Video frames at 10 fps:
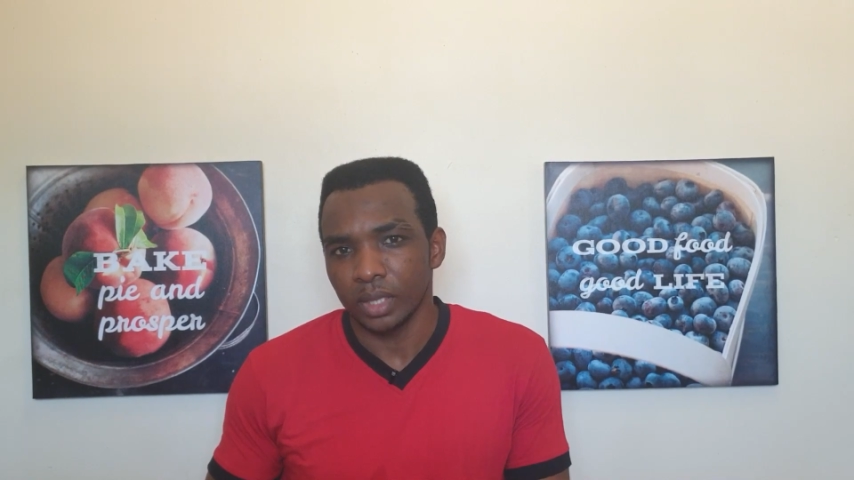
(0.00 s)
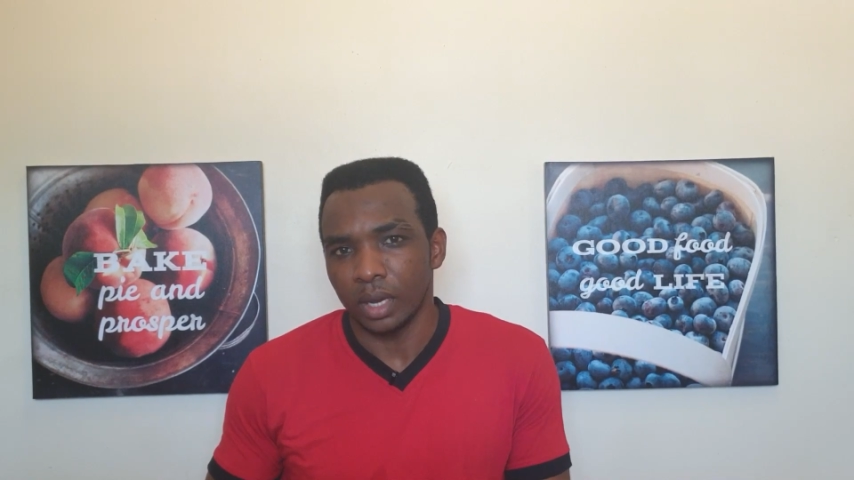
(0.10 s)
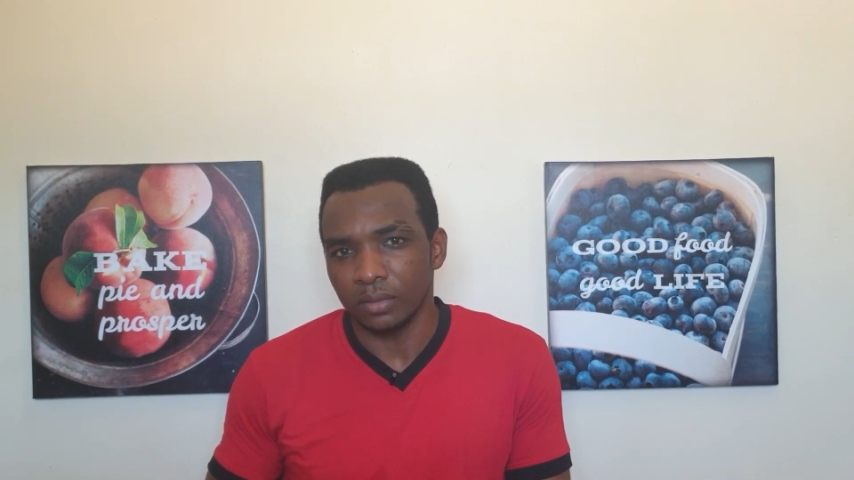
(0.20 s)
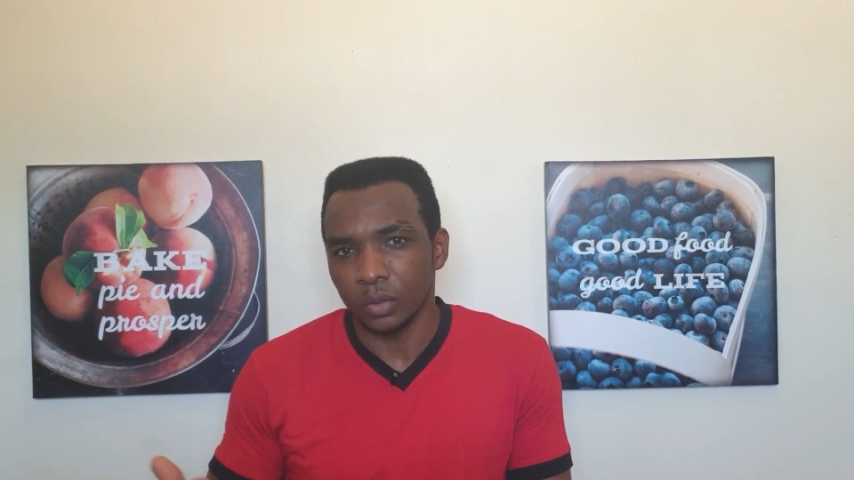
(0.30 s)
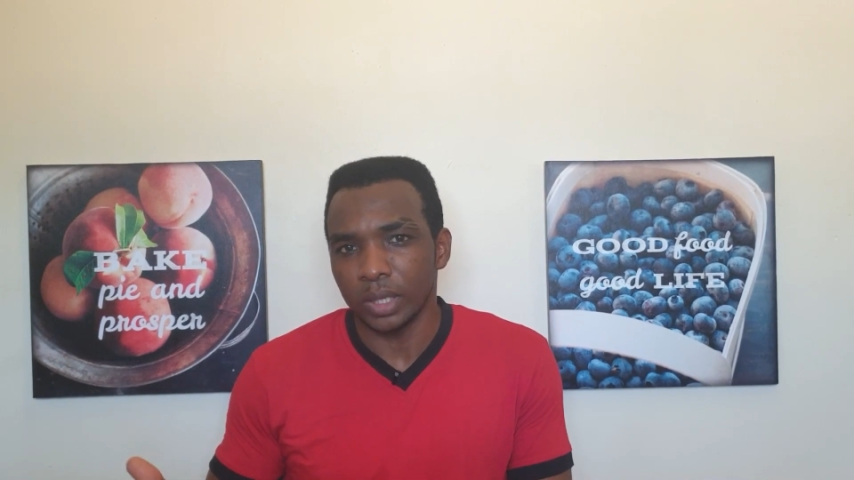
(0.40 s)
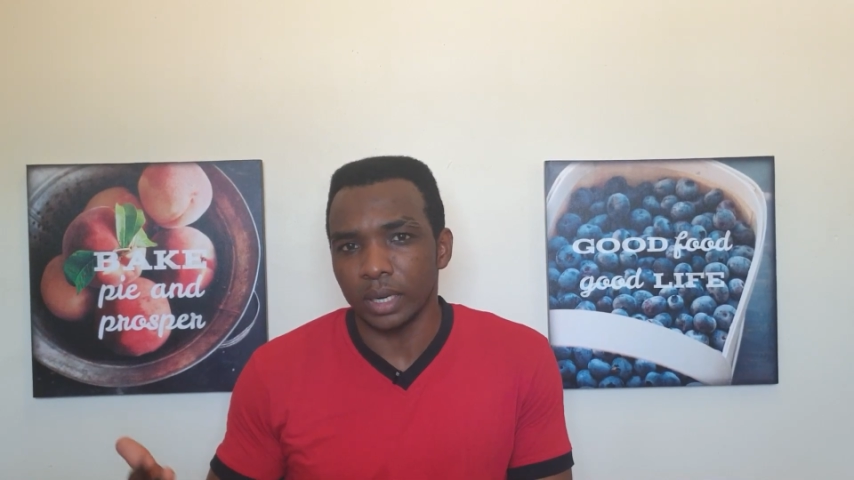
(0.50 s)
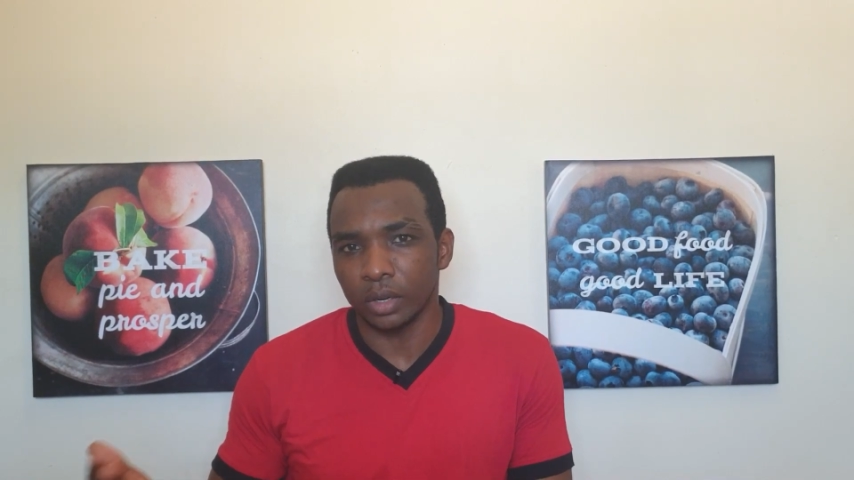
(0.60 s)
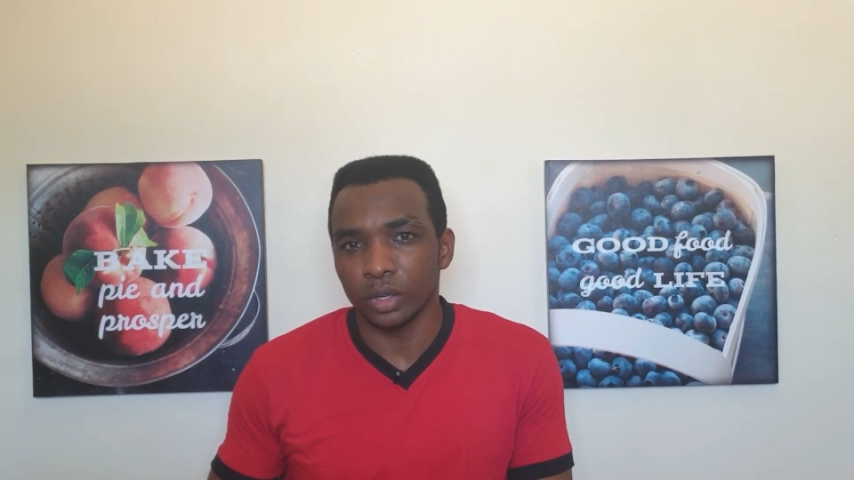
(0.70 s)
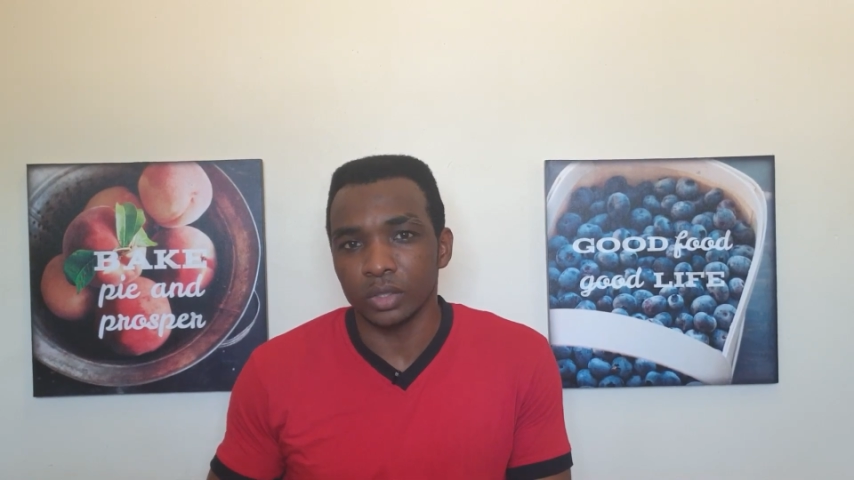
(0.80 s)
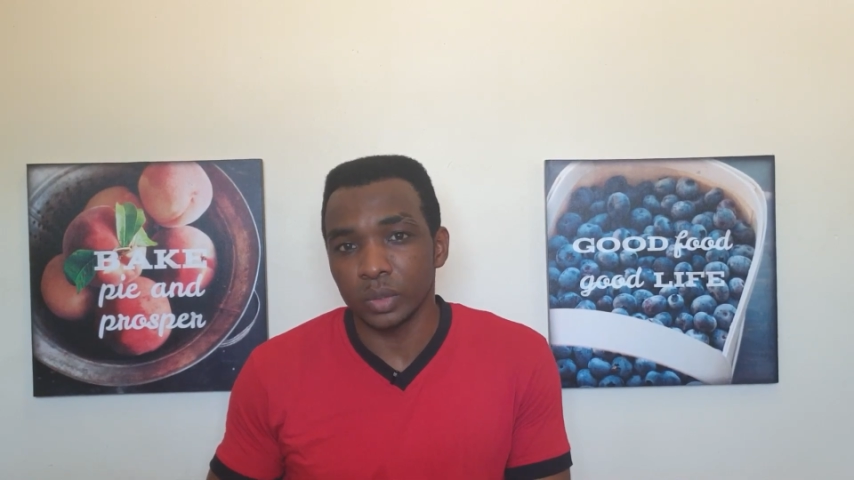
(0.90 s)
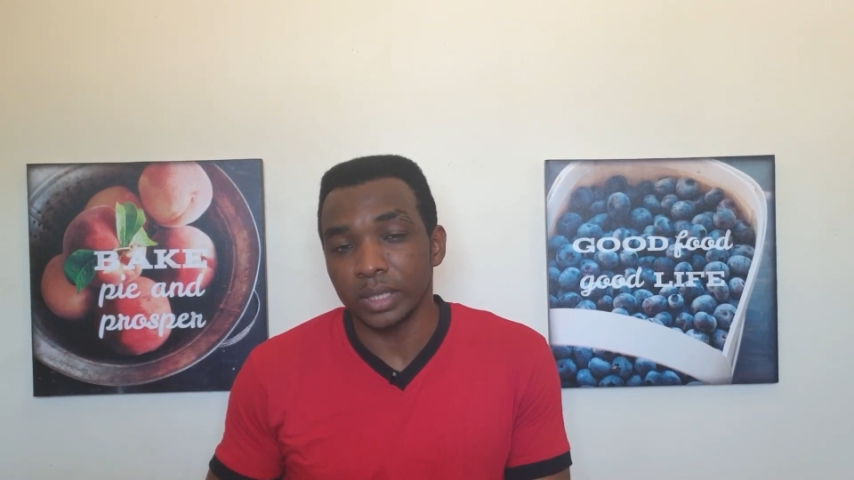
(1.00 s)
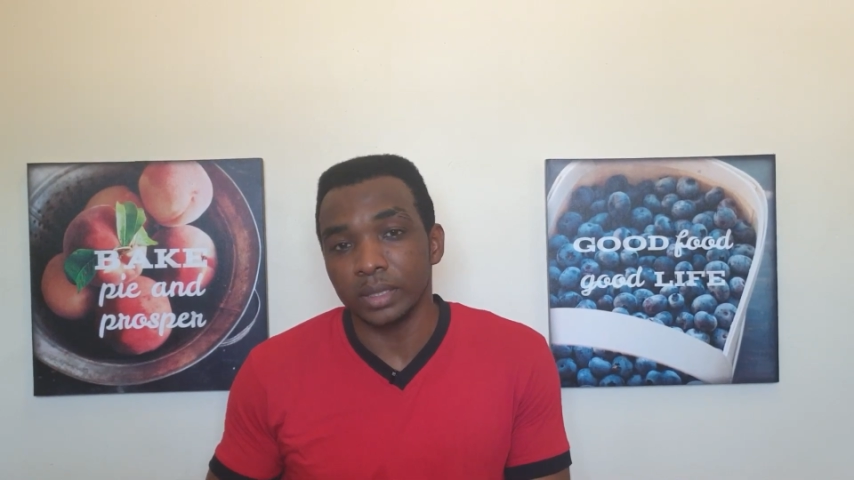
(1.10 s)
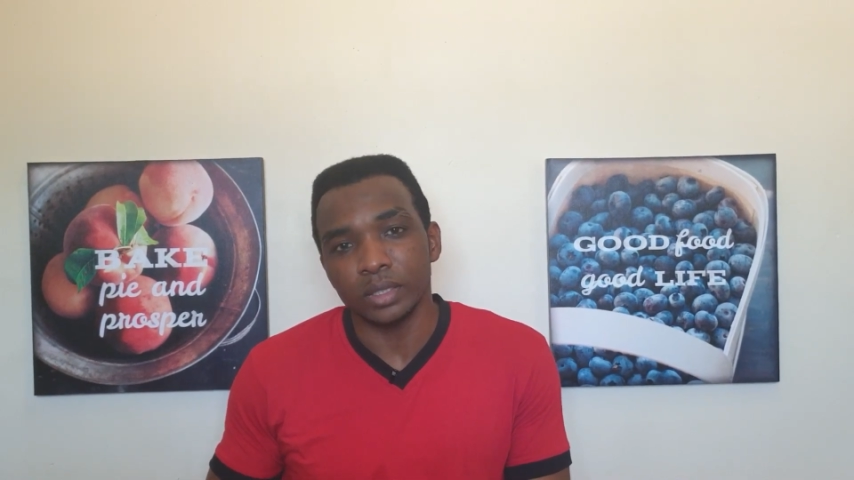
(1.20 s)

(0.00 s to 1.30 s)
of what occurs within